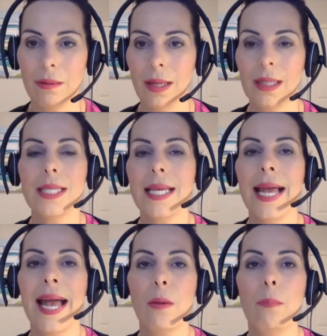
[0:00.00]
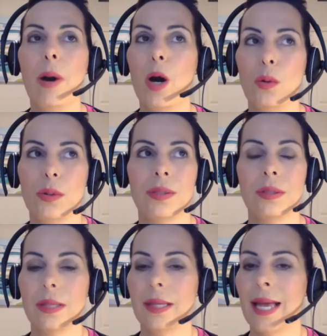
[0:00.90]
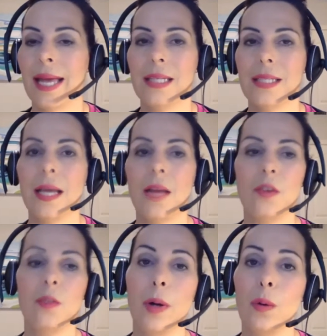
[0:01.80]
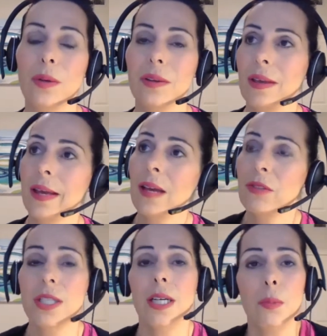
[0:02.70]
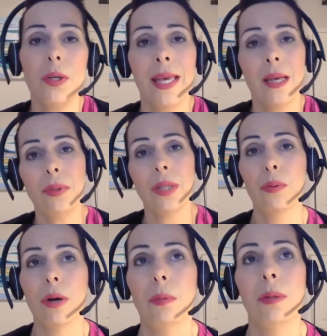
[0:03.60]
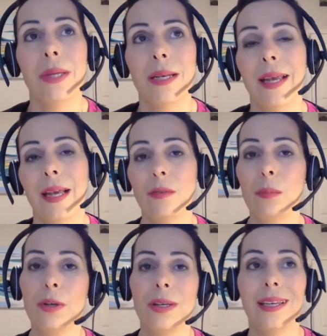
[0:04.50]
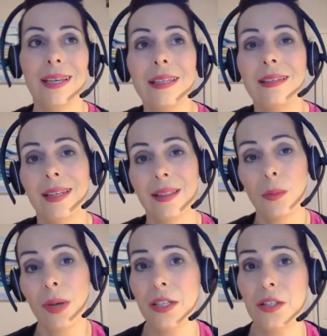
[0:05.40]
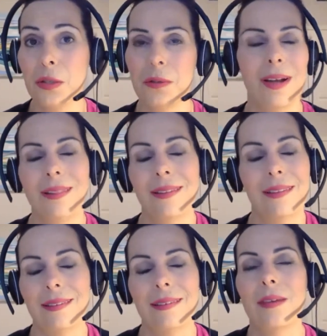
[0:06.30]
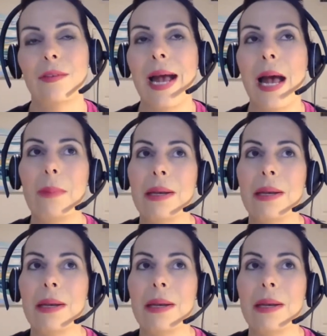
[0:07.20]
Like, let's say I had a boat and I had to sell this boat because I have a terrible gambling problem and I have a bookie I need to get the money to. Not that this has ever happened.